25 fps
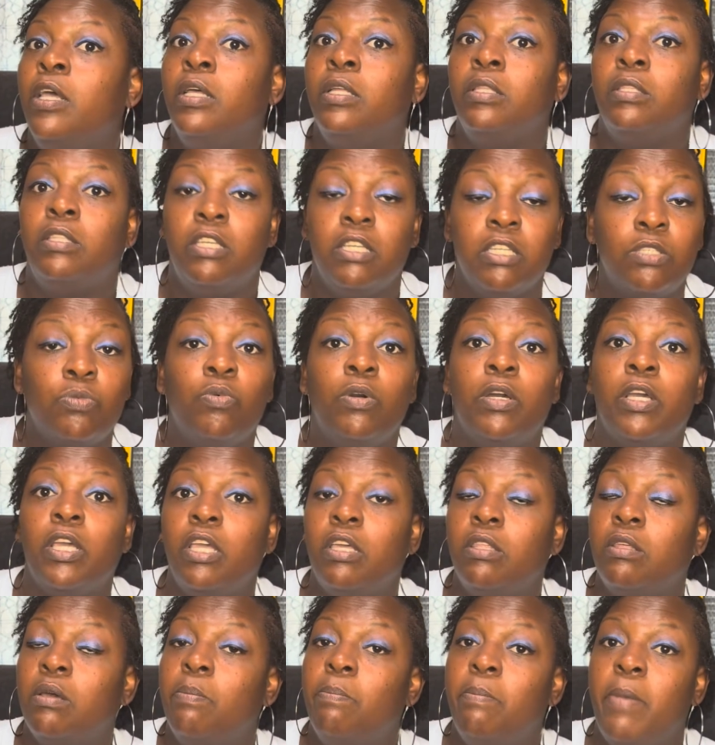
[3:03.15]
This will
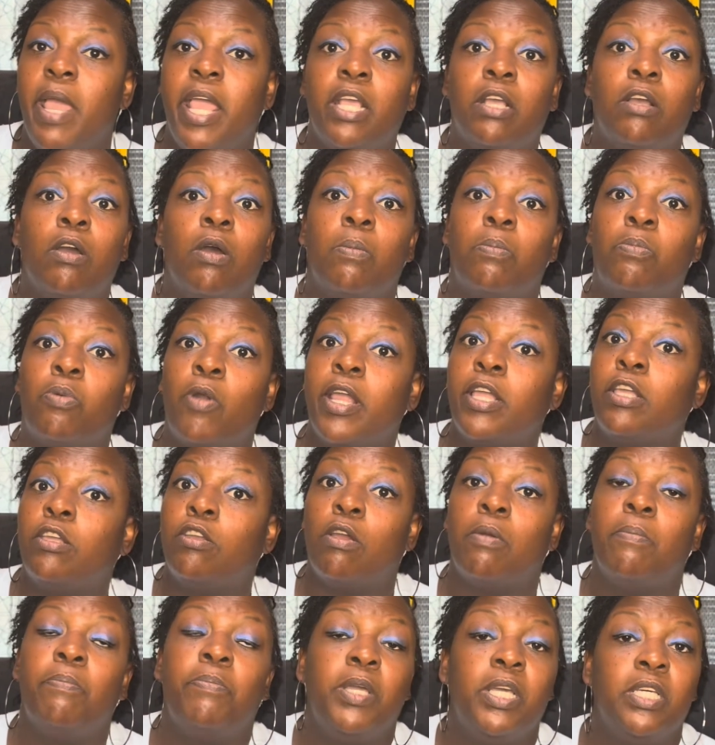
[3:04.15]
either make or break
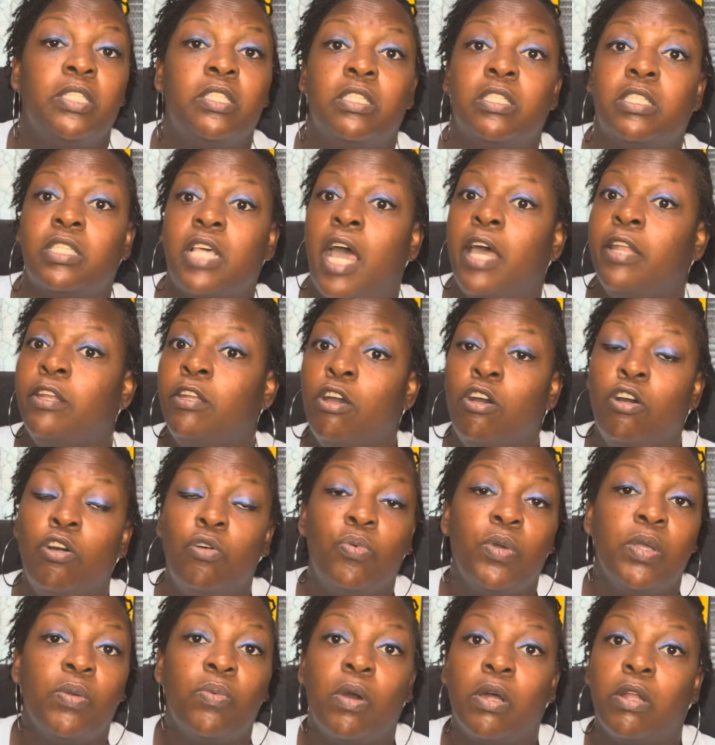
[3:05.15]
your business. I know
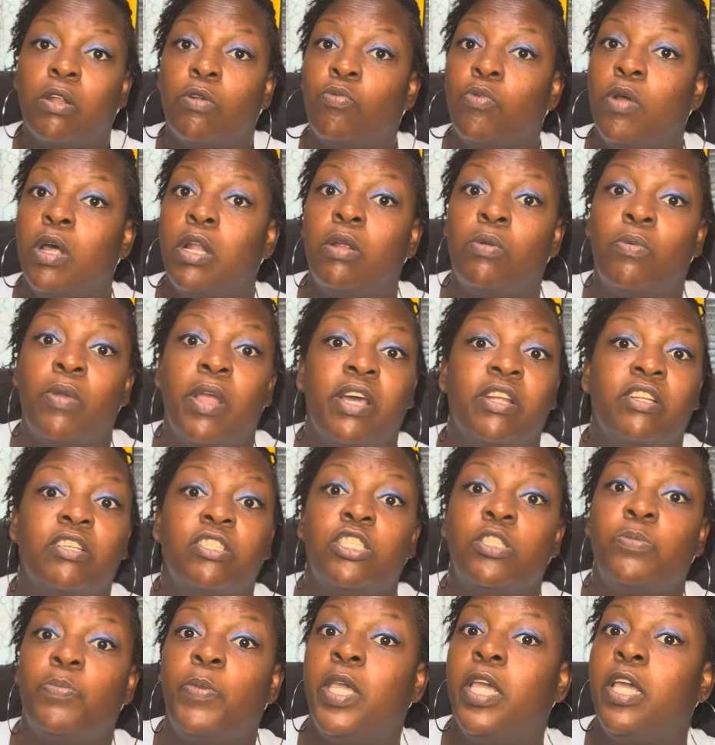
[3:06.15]
we want to run around and
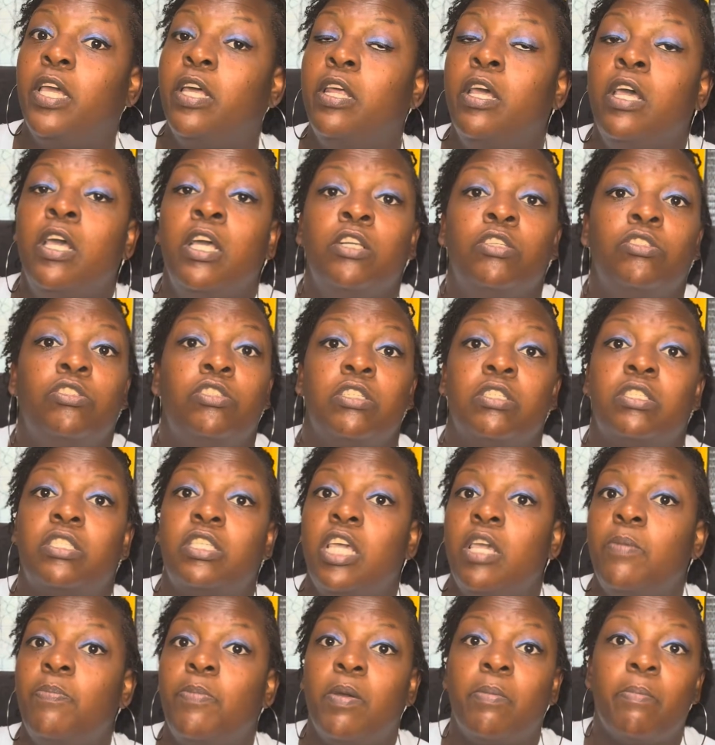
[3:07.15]
spend. Just
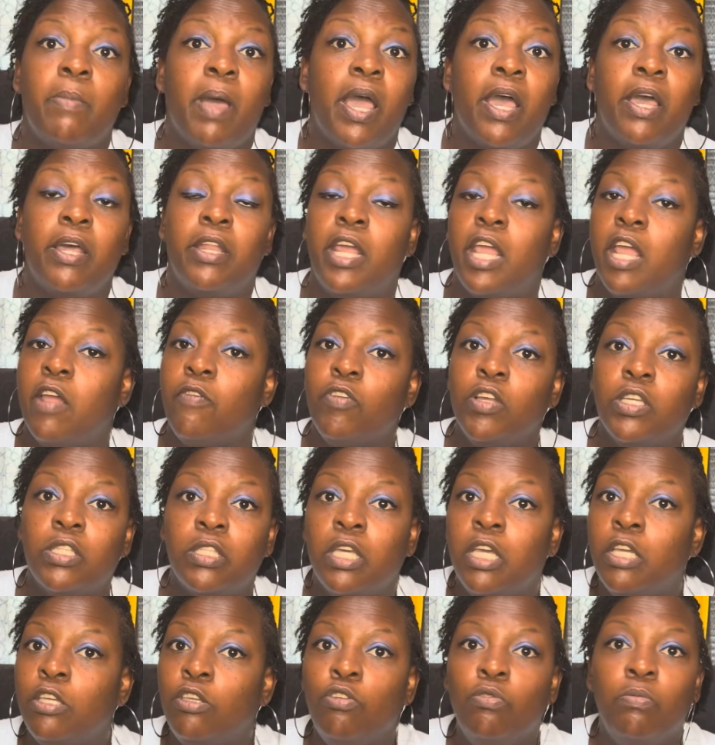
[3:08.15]
keep in mind,
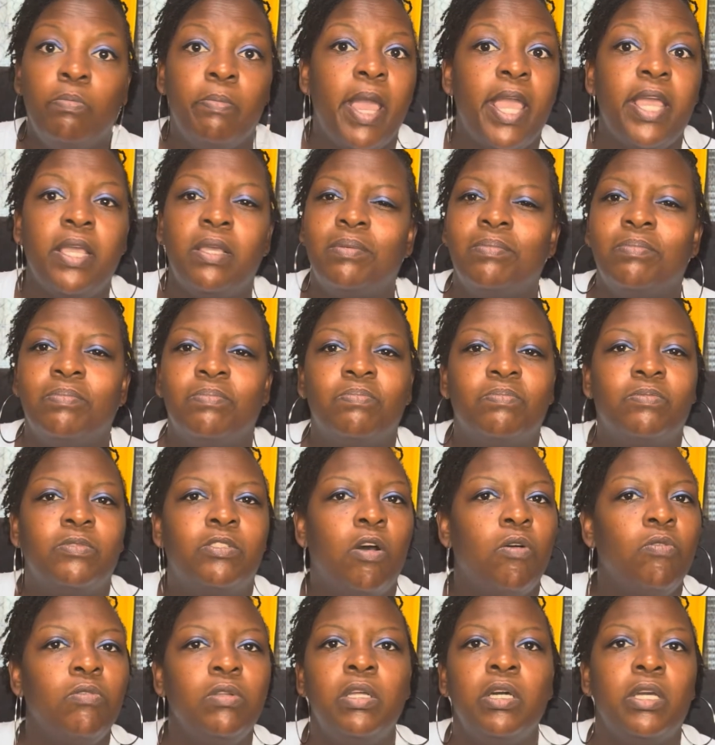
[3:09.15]
everything you make,
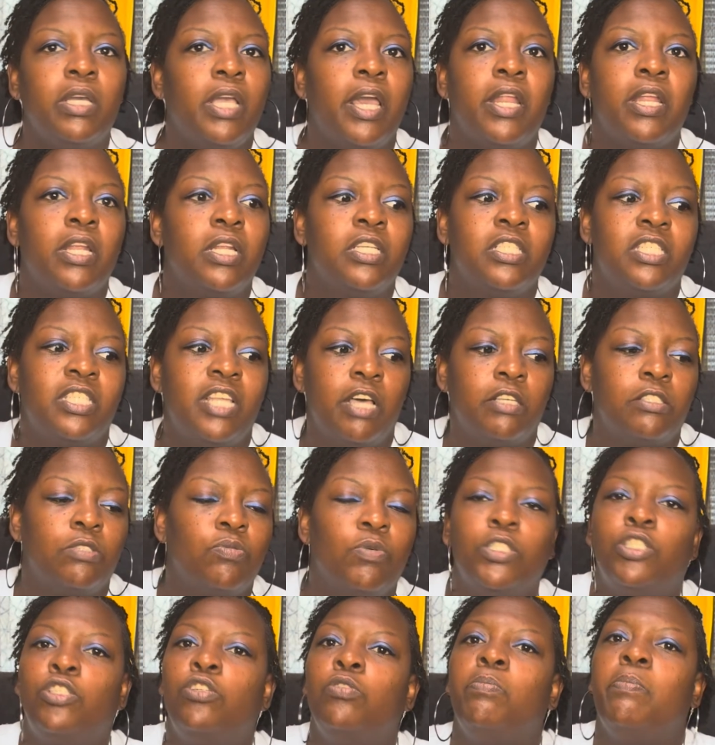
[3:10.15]
don't look at it as that's
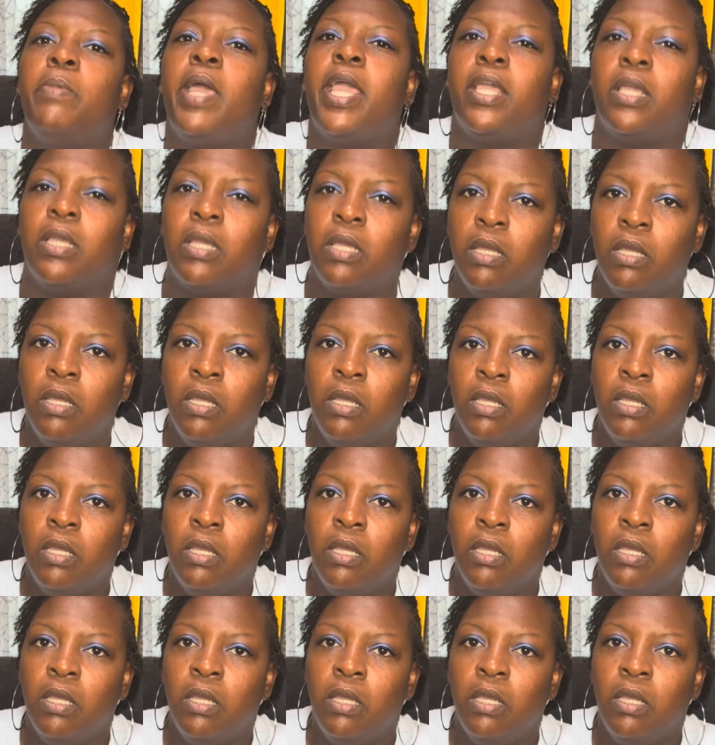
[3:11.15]
what you make.